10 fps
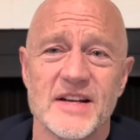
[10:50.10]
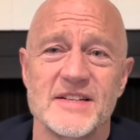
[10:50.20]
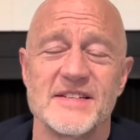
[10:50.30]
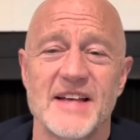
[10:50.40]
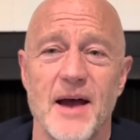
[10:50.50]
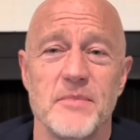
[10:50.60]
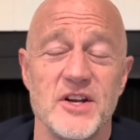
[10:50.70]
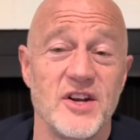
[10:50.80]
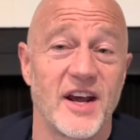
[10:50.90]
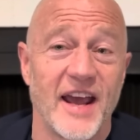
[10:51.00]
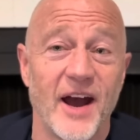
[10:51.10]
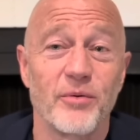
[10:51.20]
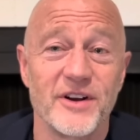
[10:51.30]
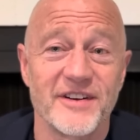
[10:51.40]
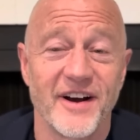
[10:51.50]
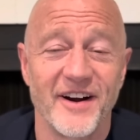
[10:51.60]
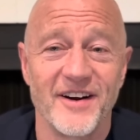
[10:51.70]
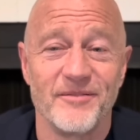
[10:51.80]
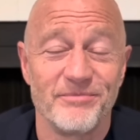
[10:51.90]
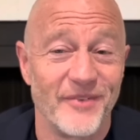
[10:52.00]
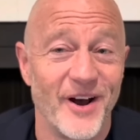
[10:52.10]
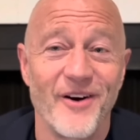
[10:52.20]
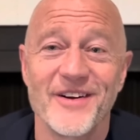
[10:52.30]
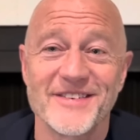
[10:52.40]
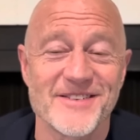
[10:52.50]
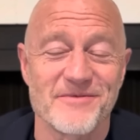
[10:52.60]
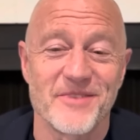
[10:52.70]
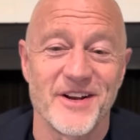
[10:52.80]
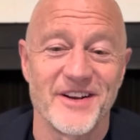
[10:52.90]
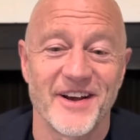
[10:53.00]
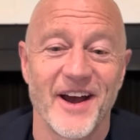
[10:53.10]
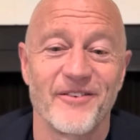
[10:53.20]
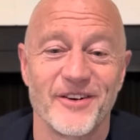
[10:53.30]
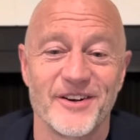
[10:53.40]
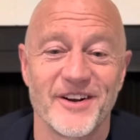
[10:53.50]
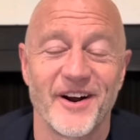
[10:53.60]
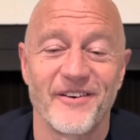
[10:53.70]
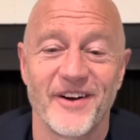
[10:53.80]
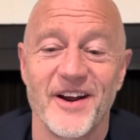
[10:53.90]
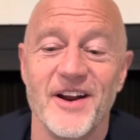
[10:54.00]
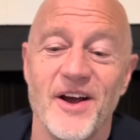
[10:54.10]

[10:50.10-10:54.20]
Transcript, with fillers: does that mean you can't retire? No, it doesn't mean you can't retire, right?